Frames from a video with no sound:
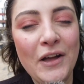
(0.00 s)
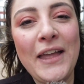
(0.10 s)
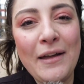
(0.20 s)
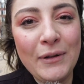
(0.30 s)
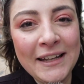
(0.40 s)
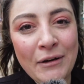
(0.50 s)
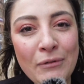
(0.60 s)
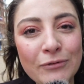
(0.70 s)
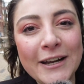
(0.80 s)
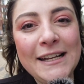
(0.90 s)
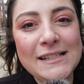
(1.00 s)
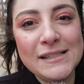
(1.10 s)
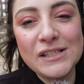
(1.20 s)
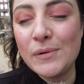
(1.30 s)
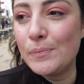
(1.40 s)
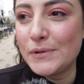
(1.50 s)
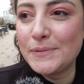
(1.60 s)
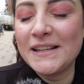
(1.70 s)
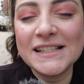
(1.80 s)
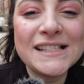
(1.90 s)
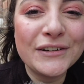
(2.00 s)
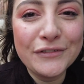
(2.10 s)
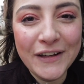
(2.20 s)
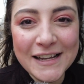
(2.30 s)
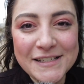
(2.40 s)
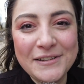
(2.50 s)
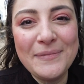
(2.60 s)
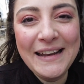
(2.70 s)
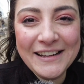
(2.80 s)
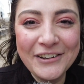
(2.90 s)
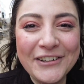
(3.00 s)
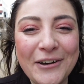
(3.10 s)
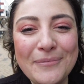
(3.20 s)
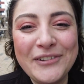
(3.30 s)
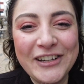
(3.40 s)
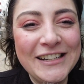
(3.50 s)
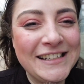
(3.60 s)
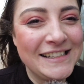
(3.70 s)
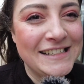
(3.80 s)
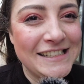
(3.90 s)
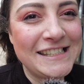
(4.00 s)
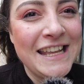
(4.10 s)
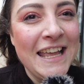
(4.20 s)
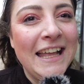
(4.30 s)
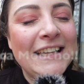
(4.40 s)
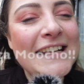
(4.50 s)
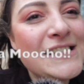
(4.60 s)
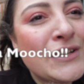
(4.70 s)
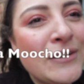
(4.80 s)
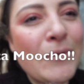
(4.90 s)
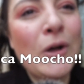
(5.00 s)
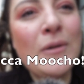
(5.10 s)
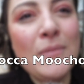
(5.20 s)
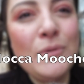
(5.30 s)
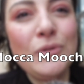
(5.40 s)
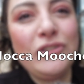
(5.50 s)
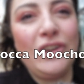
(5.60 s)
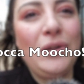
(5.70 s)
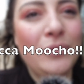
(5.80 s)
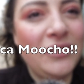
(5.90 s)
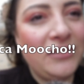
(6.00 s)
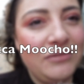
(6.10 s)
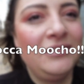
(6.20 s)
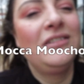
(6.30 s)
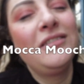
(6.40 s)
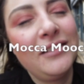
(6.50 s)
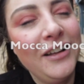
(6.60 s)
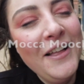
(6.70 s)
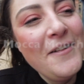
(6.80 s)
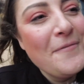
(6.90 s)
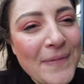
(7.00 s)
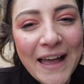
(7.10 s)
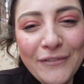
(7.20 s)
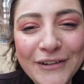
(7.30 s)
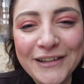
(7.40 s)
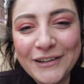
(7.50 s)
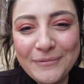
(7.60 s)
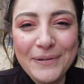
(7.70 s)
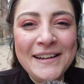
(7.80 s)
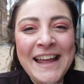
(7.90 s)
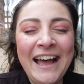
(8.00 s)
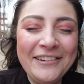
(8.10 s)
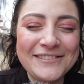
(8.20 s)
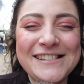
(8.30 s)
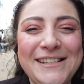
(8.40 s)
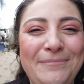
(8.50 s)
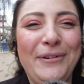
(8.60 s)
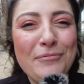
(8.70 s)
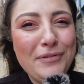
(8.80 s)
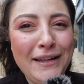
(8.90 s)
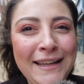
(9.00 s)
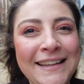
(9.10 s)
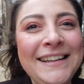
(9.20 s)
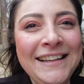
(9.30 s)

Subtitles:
Okay, well now I'm really stumped because there are far too many good options. Let's look at Mocha Moocher. Oh, I wish I could pronounce it properly.